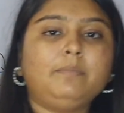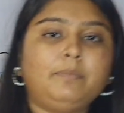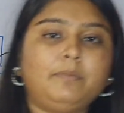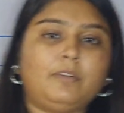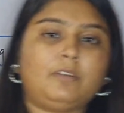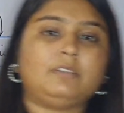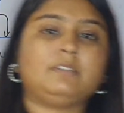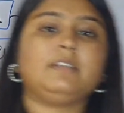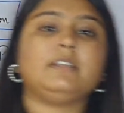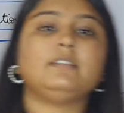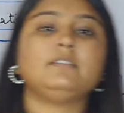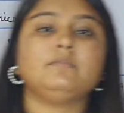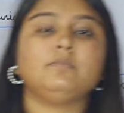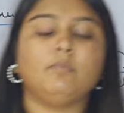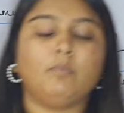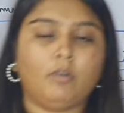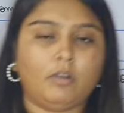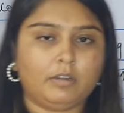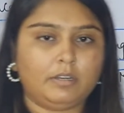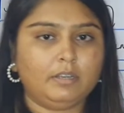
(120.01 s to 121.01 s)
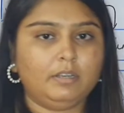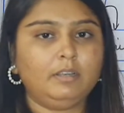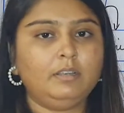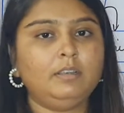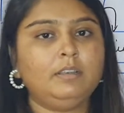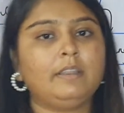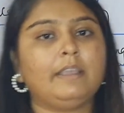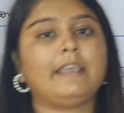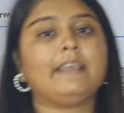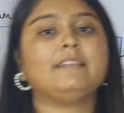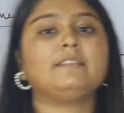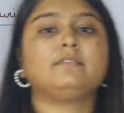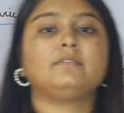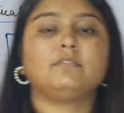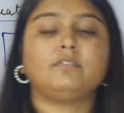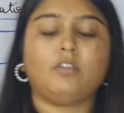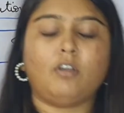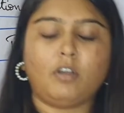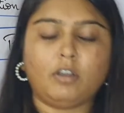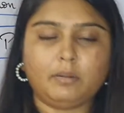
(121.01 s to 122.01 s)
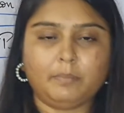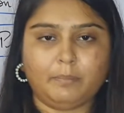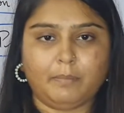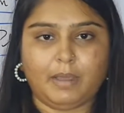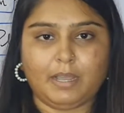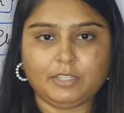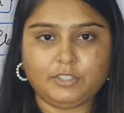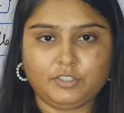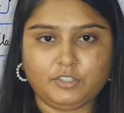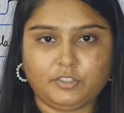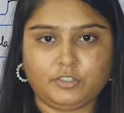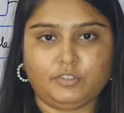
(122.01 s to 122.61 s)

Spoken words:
process model is not much